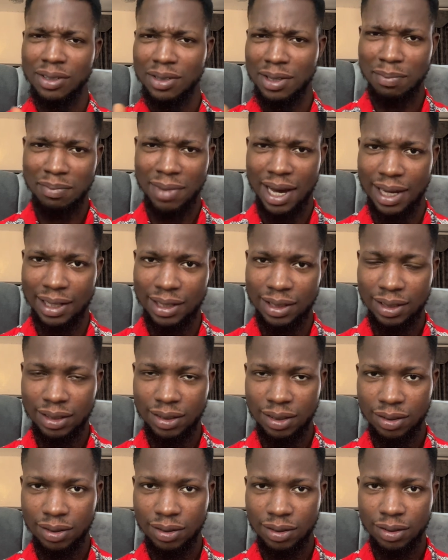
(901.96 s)
a man,
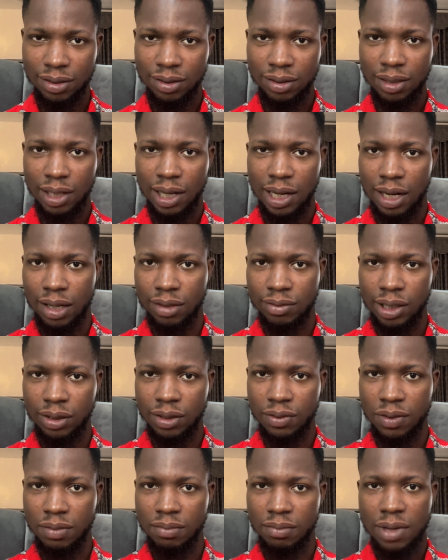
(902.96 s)
read
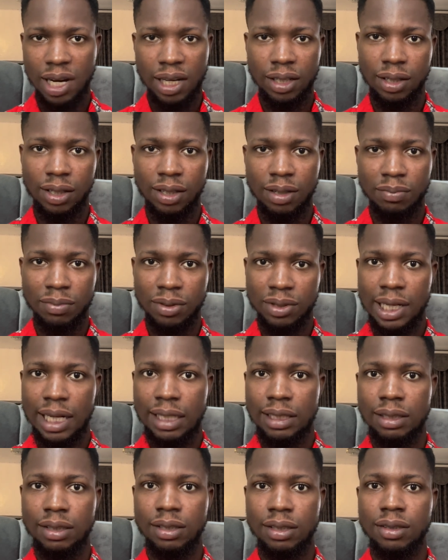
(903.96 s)
of a man in the book
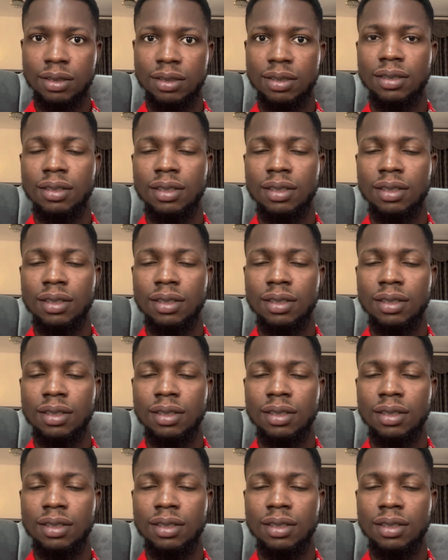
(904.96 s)
that did it.